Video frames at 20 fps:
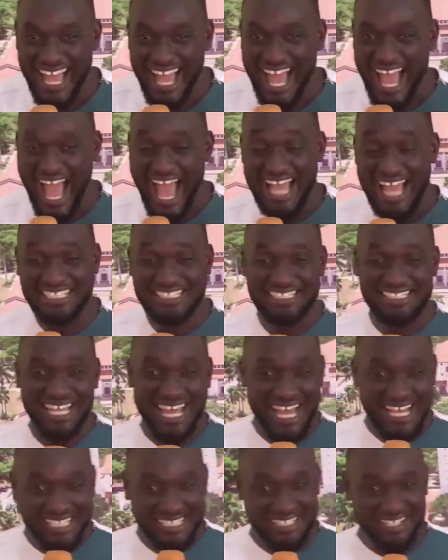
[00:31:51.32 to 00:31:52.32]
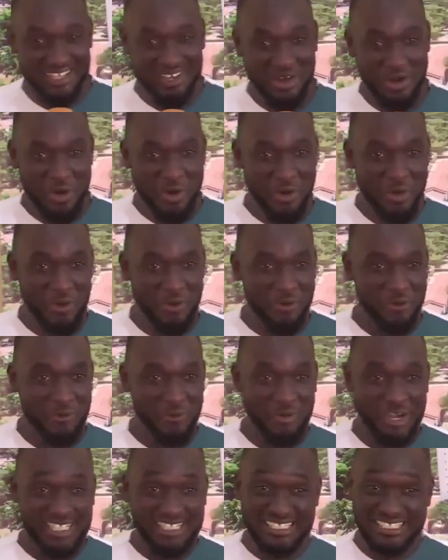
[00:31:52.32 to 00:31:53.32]
I said,
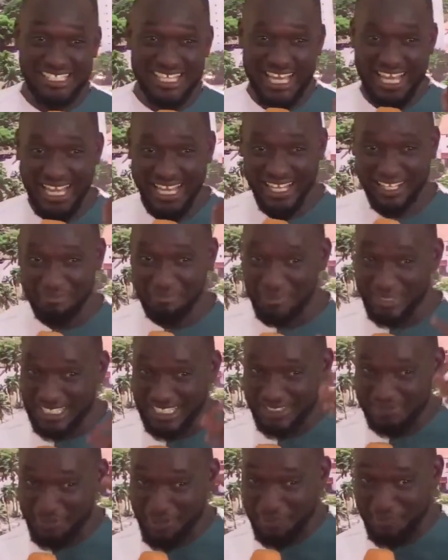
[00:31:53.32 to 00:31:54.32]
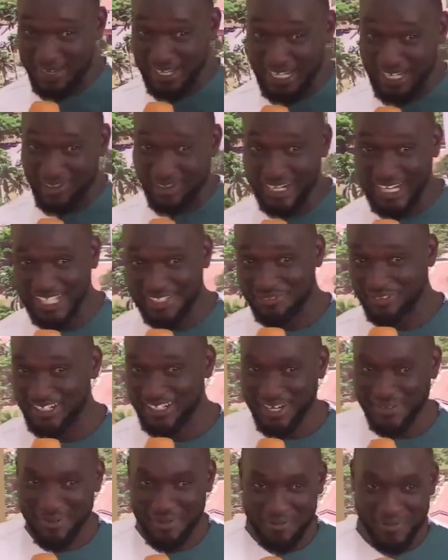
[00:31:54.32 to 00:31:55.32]
which year? Please prepare the dollars for
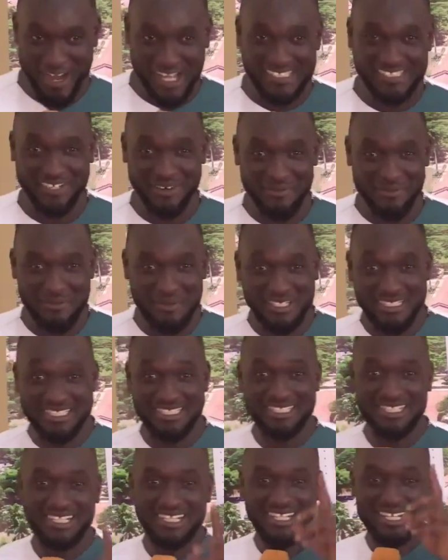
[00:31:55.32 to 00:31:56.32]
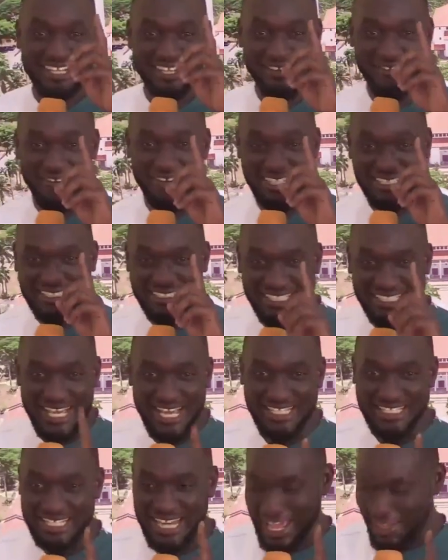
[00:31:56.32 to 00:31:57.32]
devil because I said, which year did I